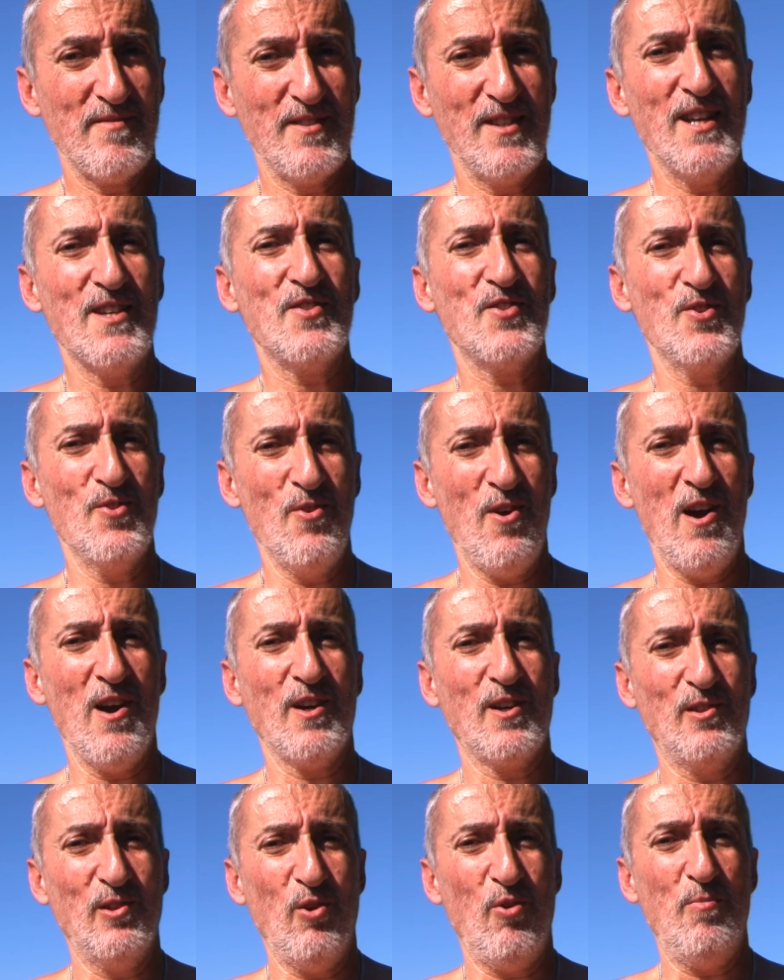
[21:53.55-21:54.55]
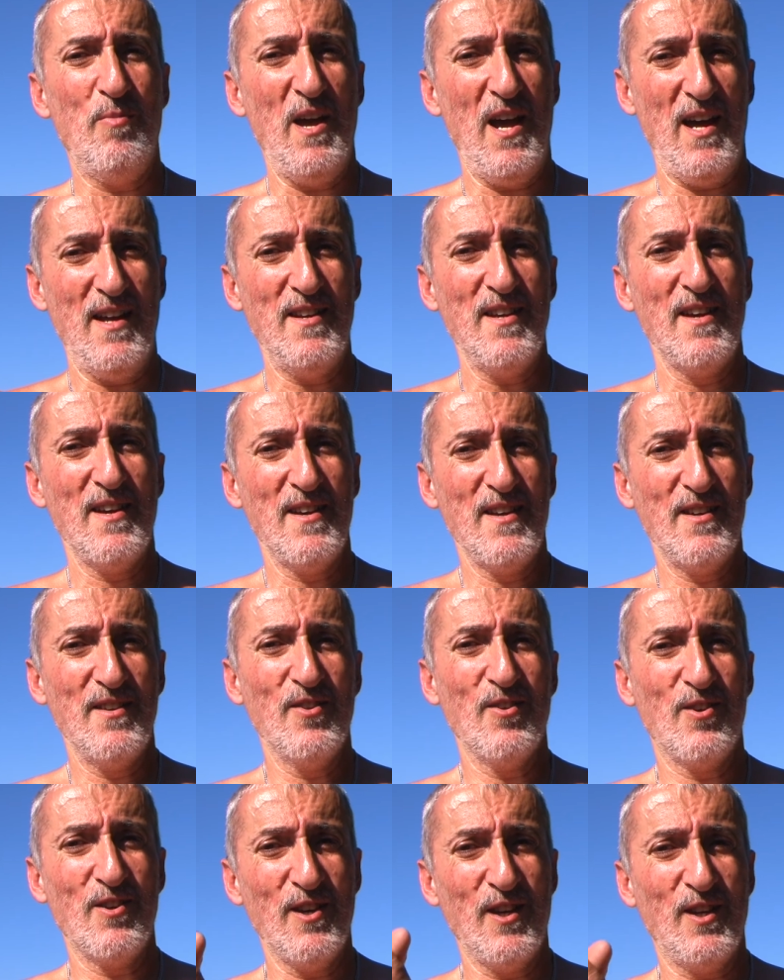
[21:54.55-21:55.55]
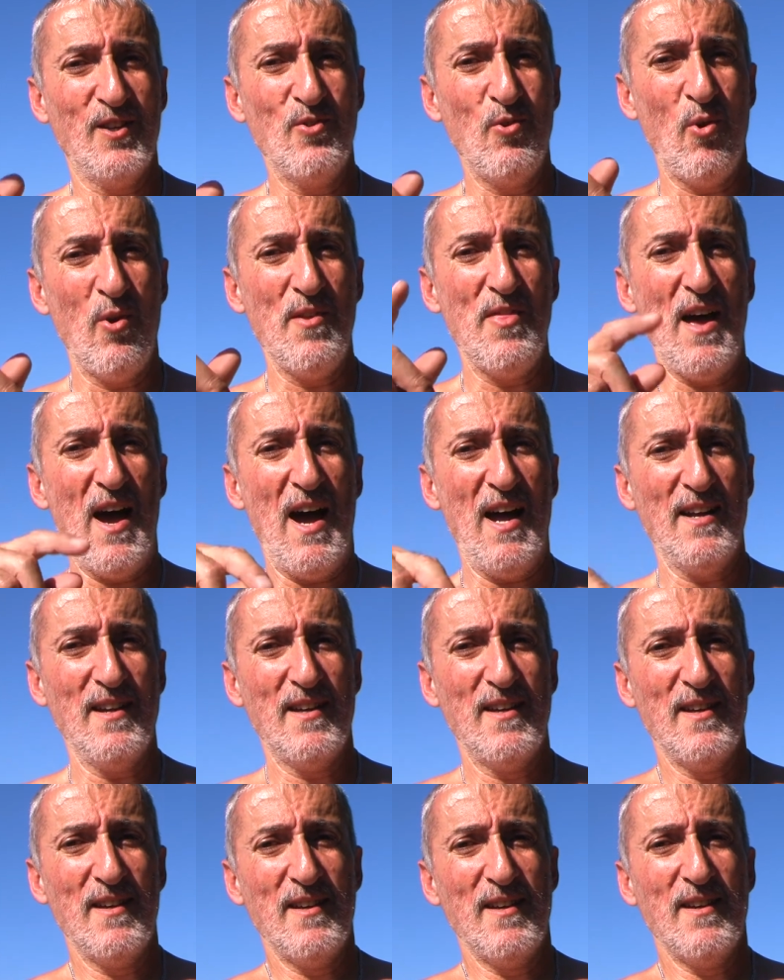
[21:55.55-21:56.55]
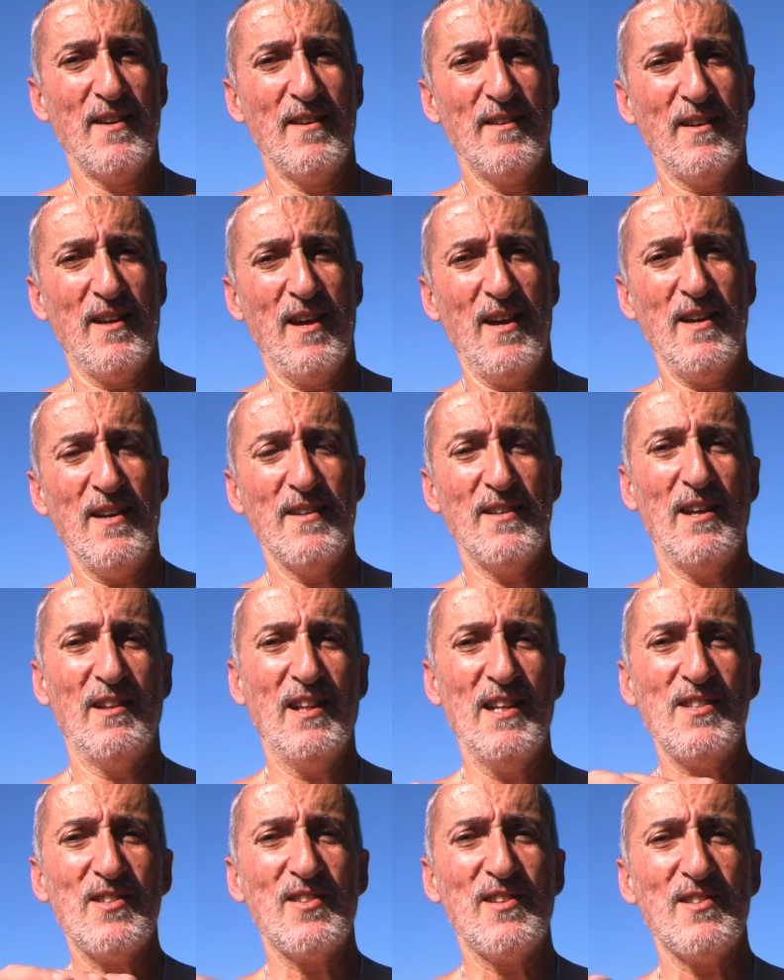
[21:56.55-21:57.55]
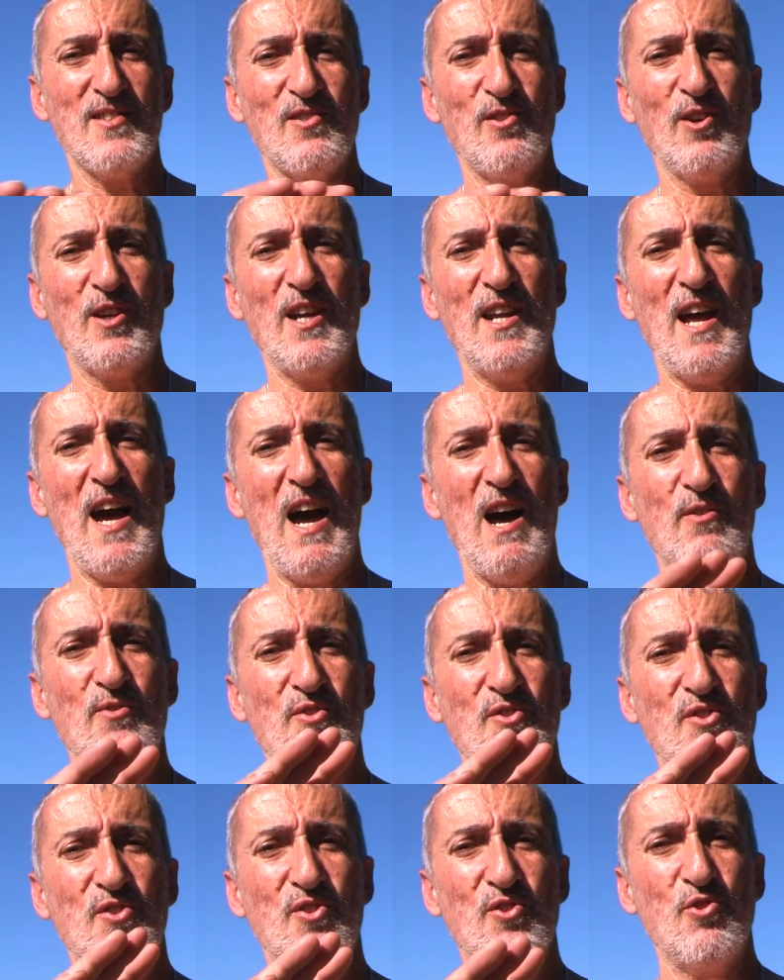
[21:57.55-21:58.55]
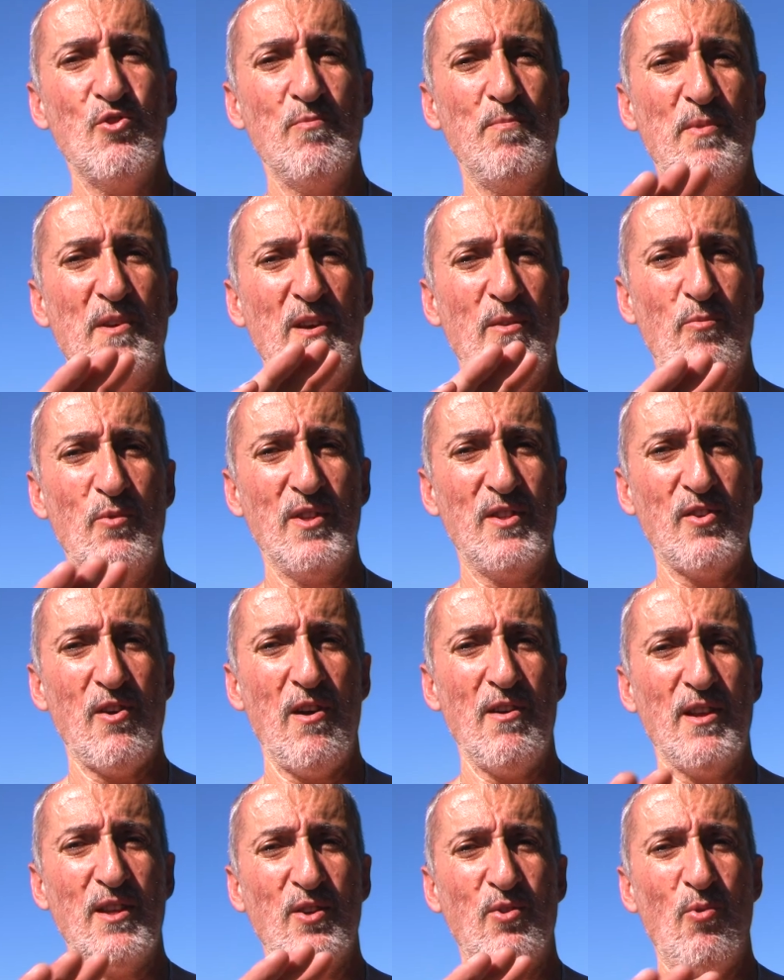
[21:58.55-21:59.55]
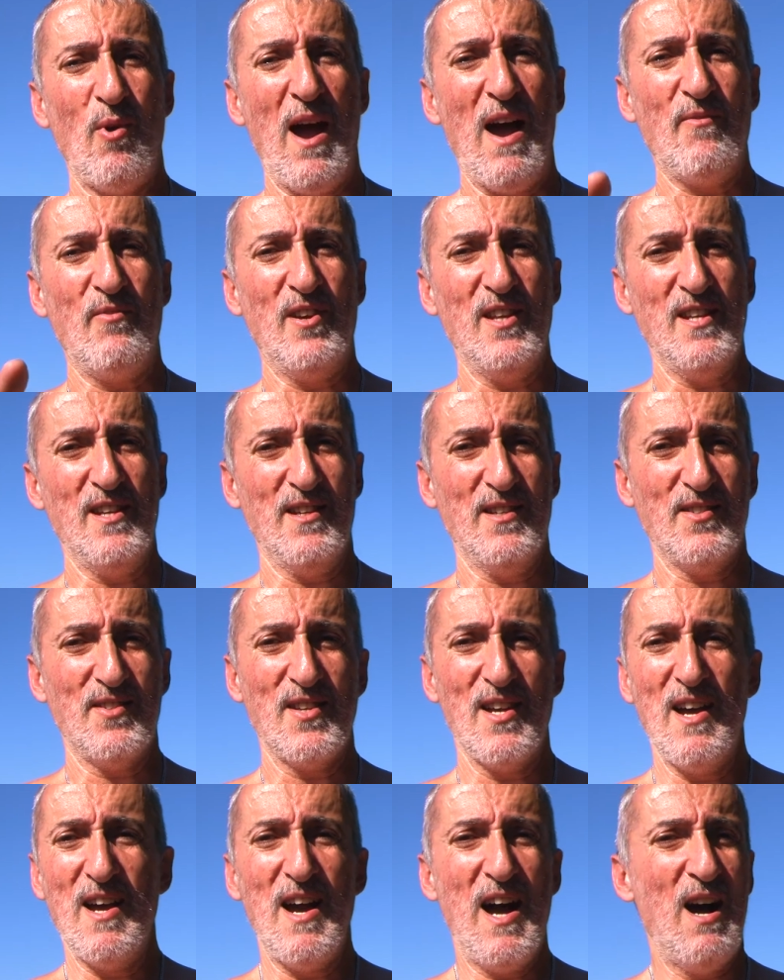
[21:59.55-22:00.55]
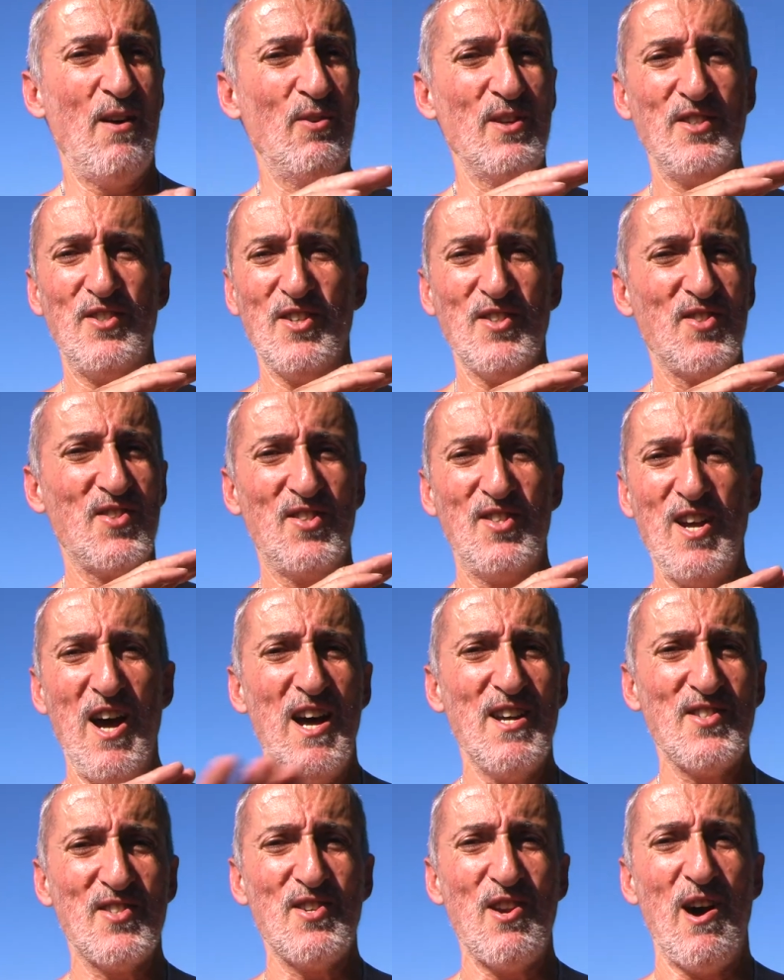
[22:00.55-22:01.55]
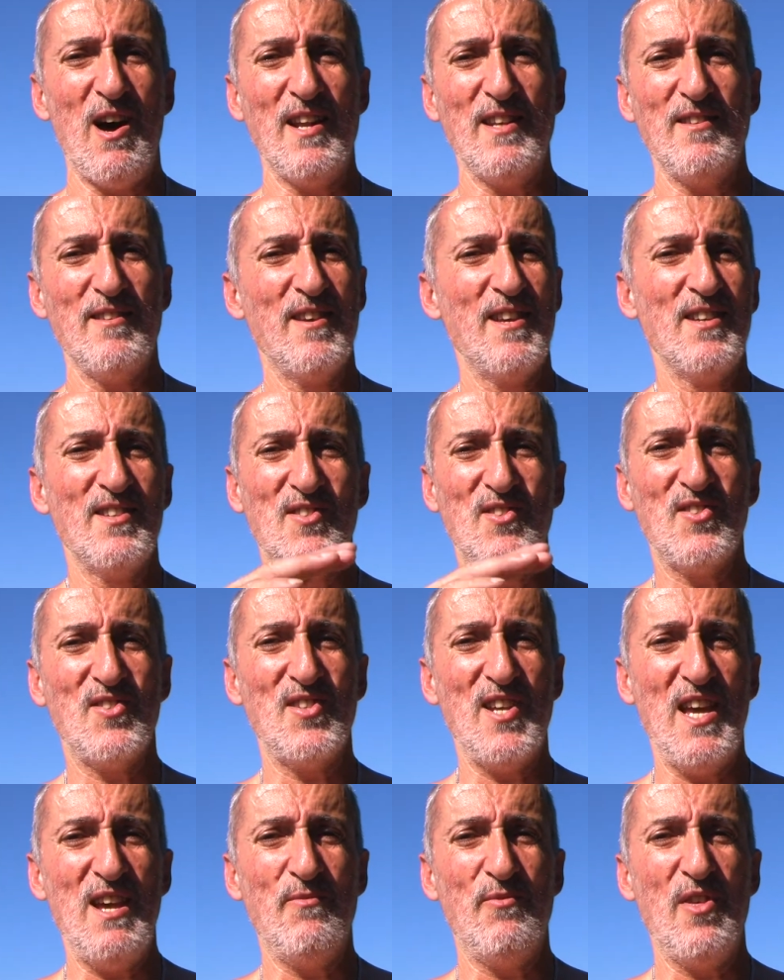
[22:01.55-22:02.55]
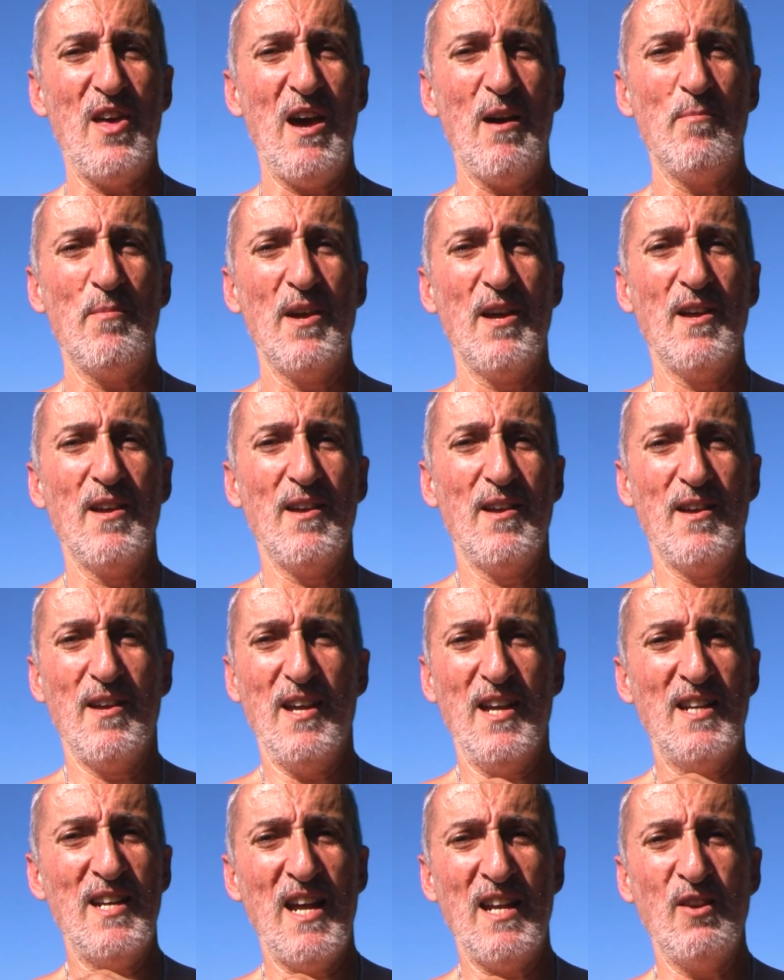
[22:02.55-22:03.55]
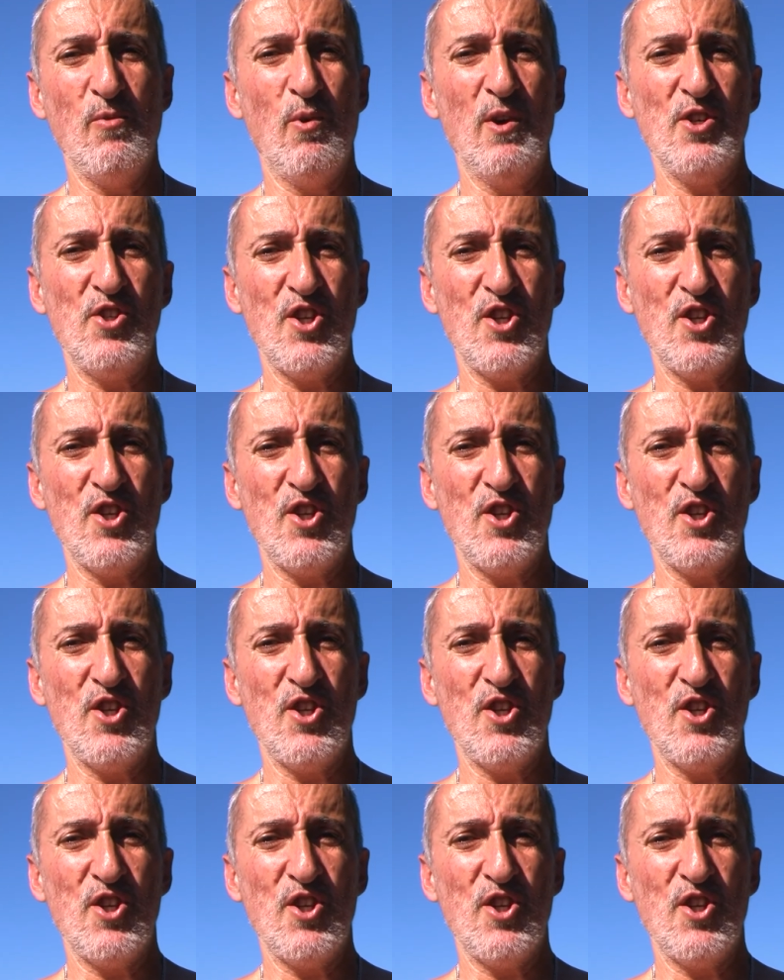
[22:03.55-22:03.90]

Yes, you are, Globehead. You're going to ignore that. Okay, now let's look at how stupid and retarded gravity is. How it just does not save them in any way,